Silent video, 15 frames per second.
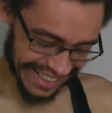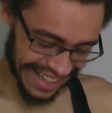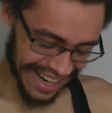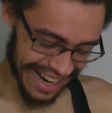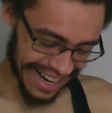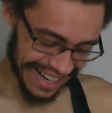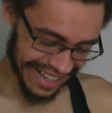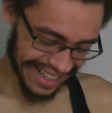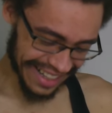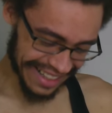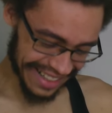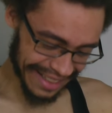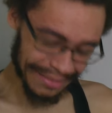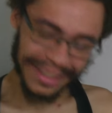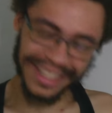
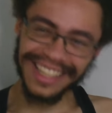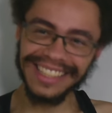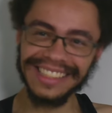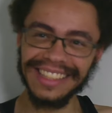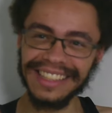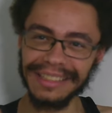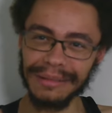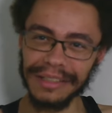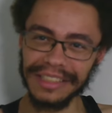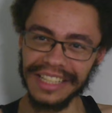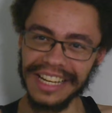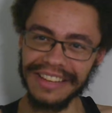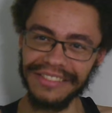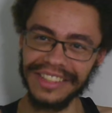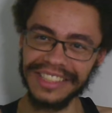God, I mean, that's the thing about
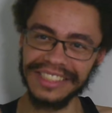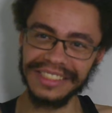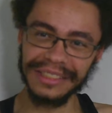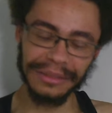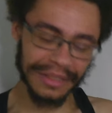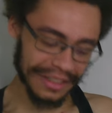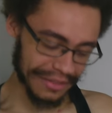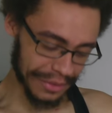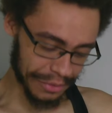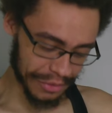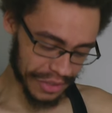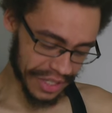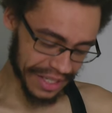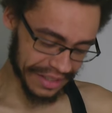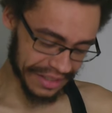life. You can just do whatever you
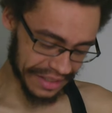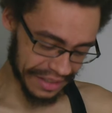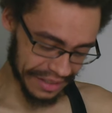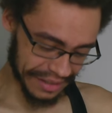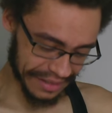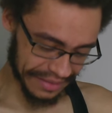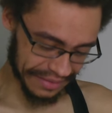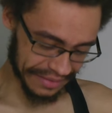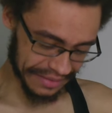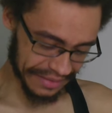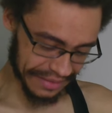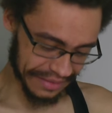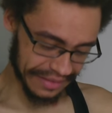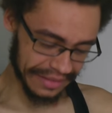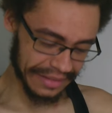want, so.
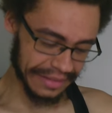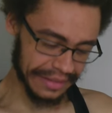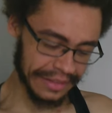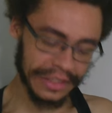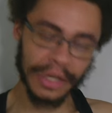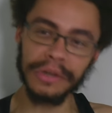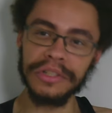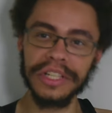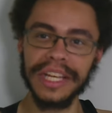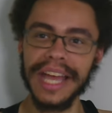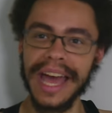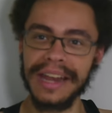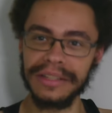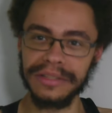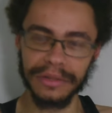Doja
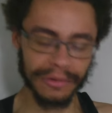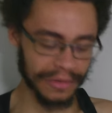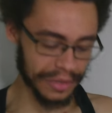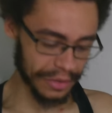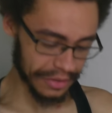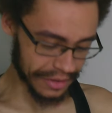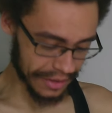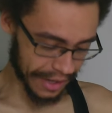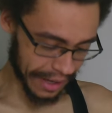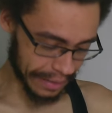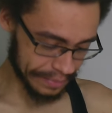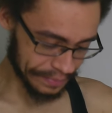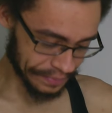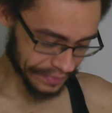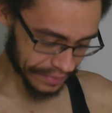Cat is the result of
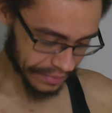that.